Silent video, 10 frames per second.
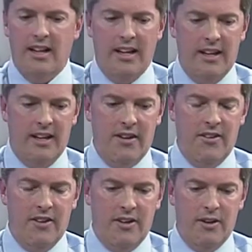
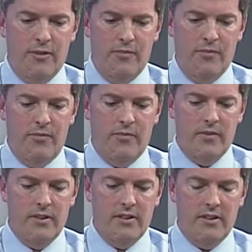and um,
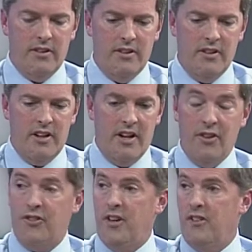uh, I
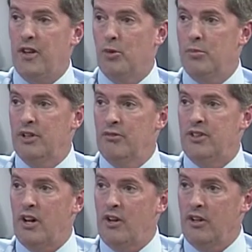understand that he'll be
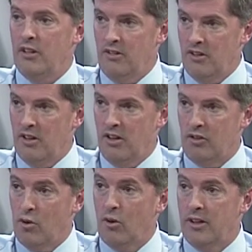retiring uh,
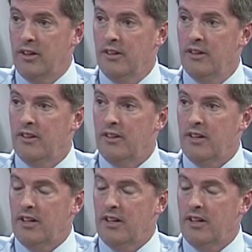shortly, oh.